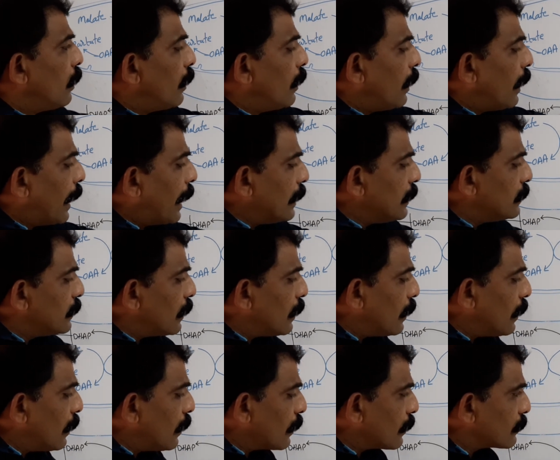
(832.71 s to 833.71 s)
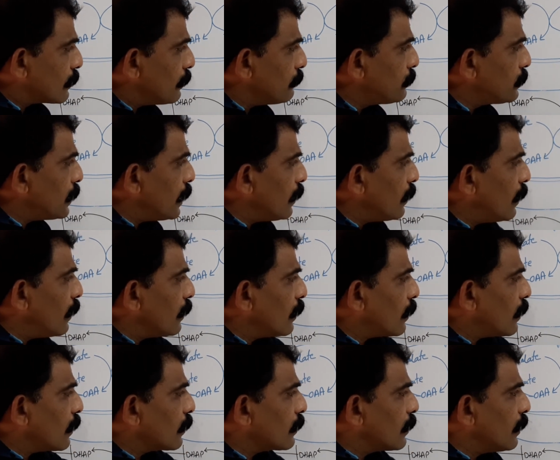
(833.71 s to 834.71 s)
And in the Krebs cycle and
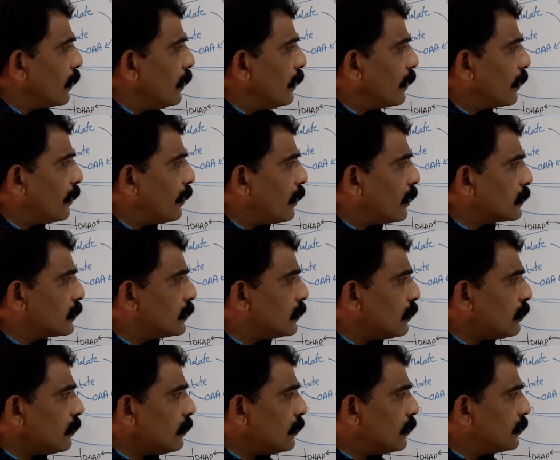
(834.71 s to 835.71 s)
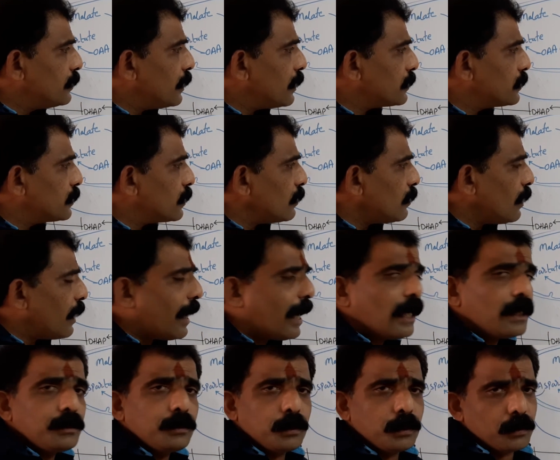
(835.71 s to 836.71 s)
connecting link reaction
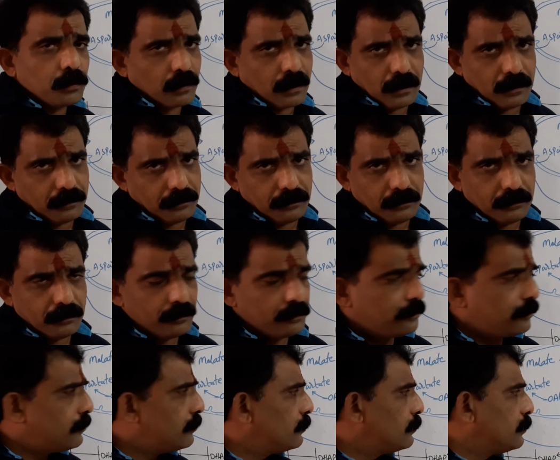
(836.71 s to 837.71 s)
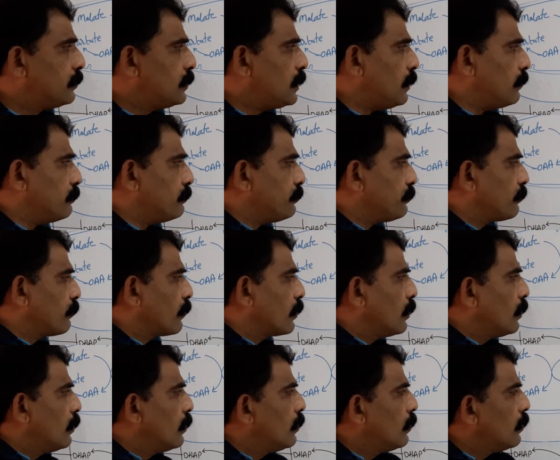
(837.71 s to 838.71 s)
as usual, same.
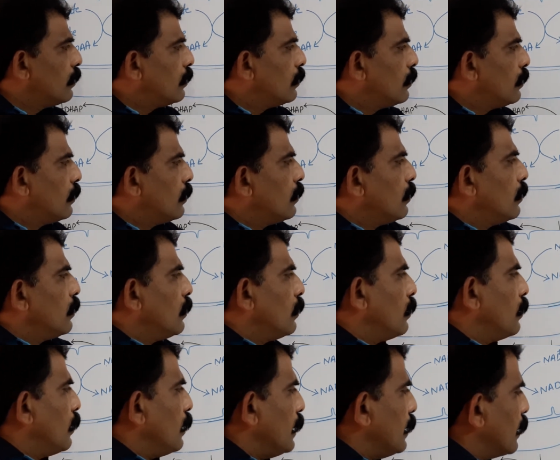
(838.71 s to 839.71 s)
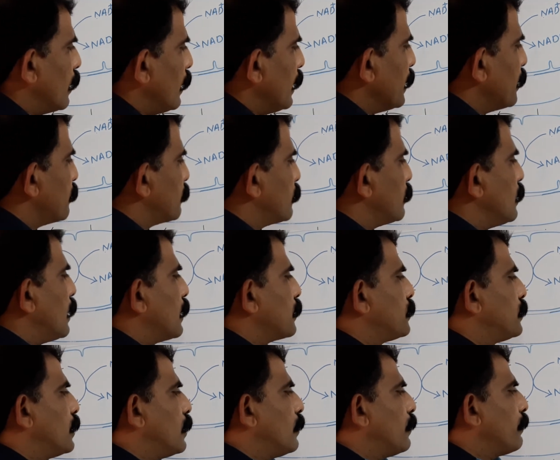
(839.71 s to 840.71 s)
In the linked
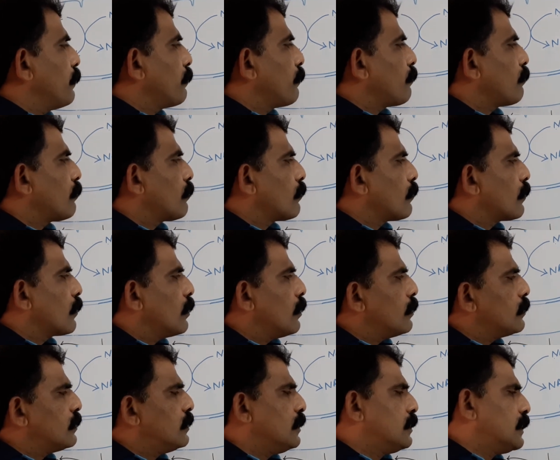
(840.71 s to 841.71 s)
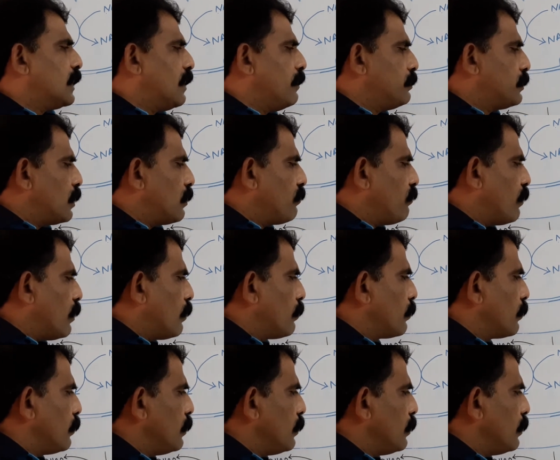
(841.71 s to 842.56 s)
reaction, 6 ATPs are formed.